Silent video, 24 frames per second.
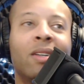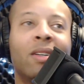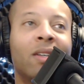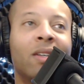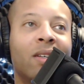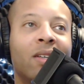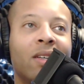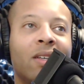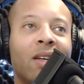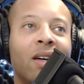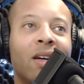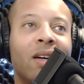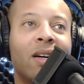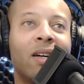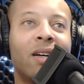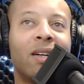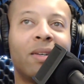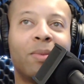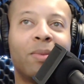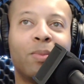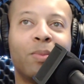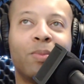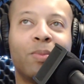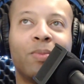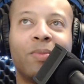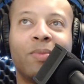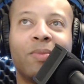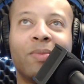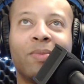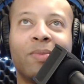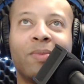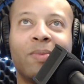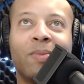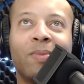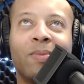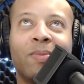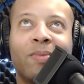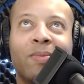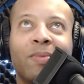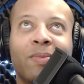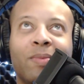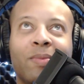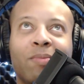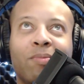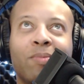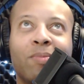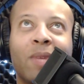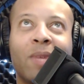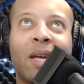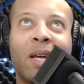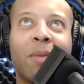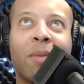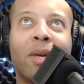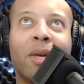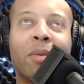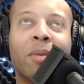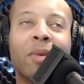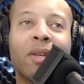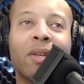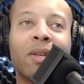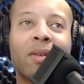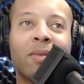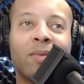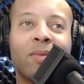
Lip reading: Um, yeah, maybe.